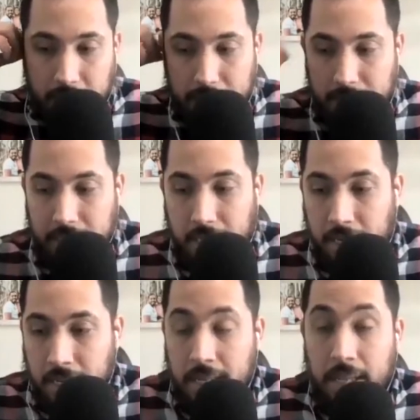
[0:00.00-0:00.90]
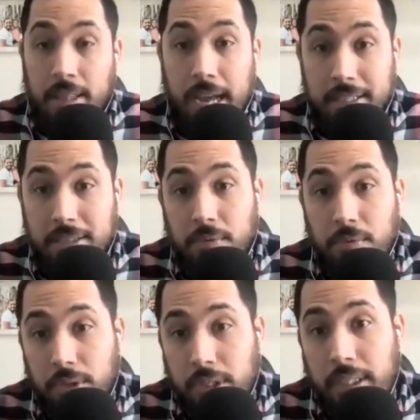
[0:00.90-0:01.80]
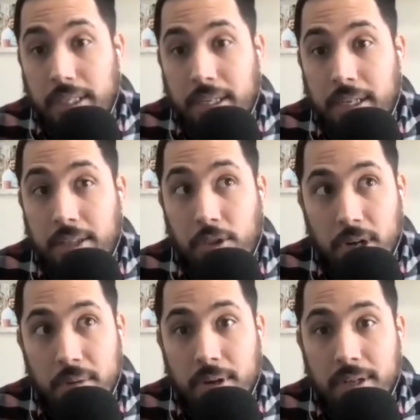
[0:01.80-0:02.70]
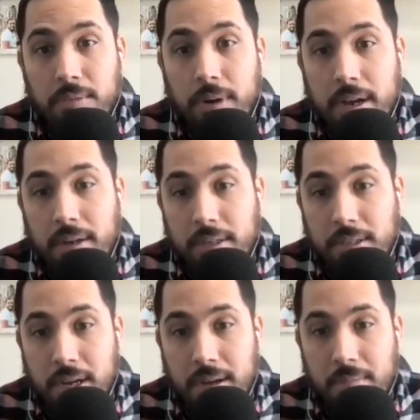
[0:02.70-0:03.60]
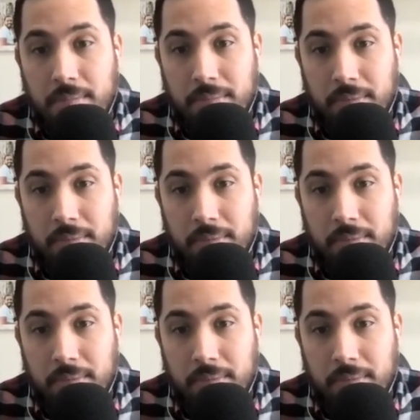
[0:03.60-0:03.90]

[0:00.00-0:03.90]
got to see it. That's a really good three months. Wow, good job.